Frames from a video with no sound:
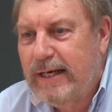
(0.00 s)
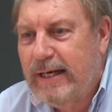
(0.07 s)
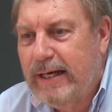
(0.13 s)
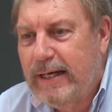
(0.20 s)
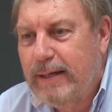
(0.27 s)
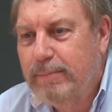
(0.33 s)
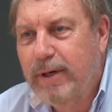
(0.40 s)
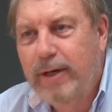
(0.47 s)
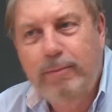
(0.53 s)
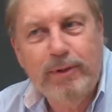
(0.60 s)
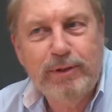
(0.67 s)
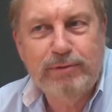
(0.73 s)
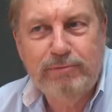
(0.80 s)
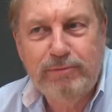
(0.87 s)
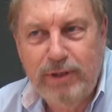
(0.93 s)
uh, but I
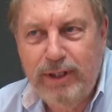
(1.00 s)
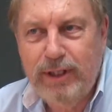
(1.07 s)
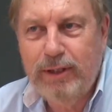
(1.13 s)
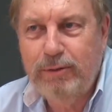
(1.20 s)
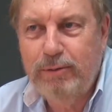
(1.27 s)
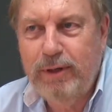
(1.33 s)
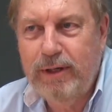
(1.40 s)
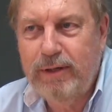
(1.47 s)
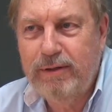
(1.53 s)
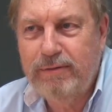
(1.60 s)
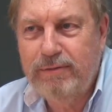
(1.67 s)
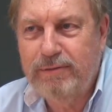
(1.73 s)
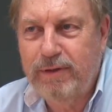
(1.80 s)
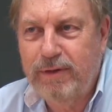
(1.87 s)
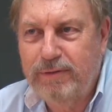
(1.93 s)
wasn't really aware
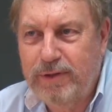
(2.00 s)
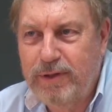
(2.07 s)
of, of